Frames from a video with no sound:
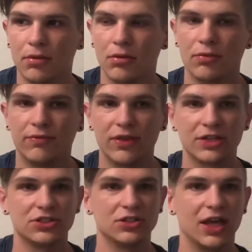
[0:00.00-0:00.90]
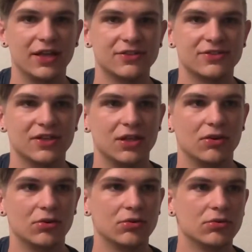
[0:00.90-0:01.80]
flashing lights
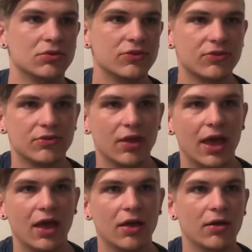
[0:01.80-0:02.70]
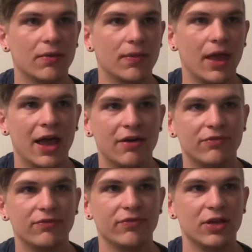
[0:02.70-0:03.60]
and have
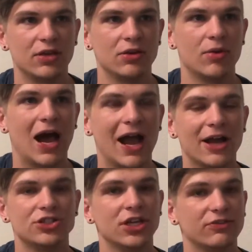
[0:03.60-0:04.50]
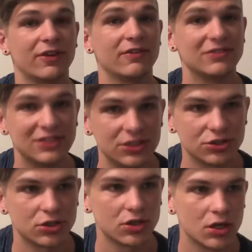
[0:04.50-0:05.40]
a higher chance of having a
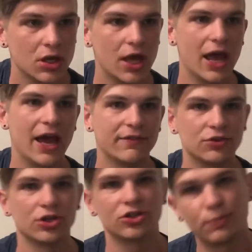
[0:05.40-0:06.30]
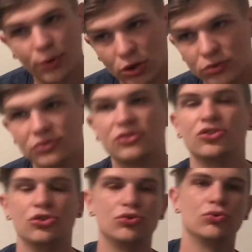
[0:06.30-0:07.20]
seizure after exposed
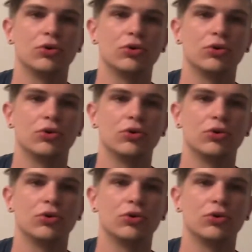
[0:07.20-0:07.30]
to